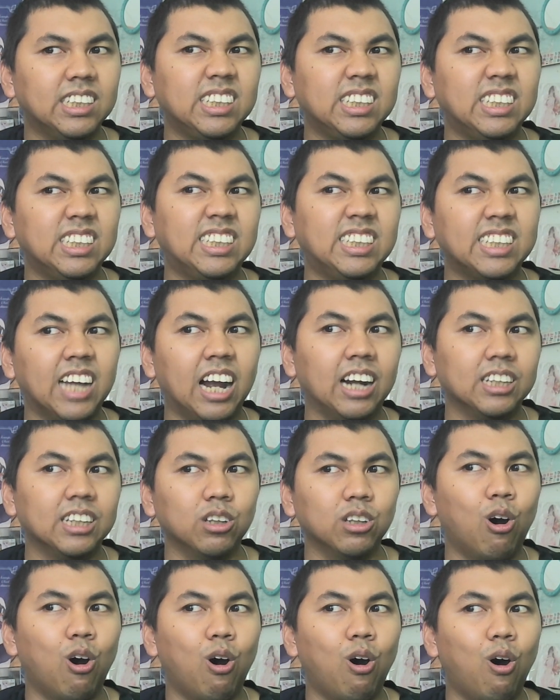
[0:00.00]

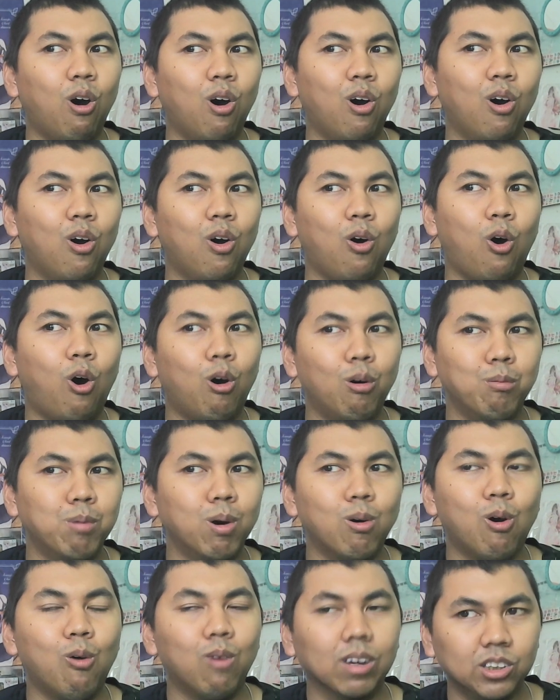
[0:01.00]
sucks or
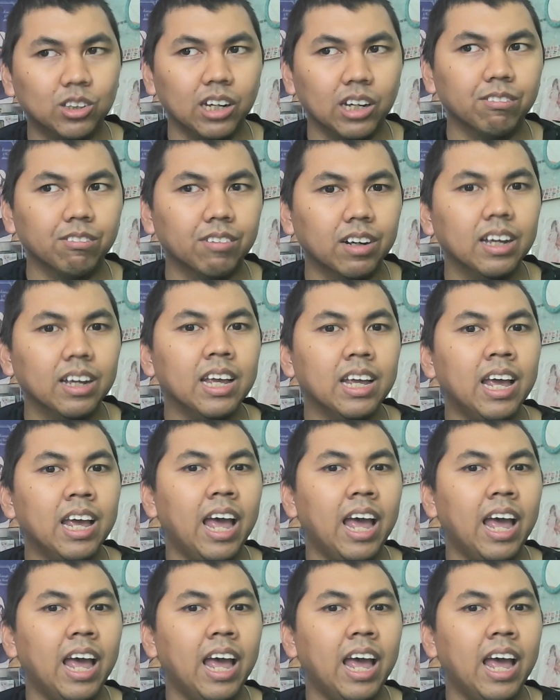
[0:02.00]
horrible or whatsoever.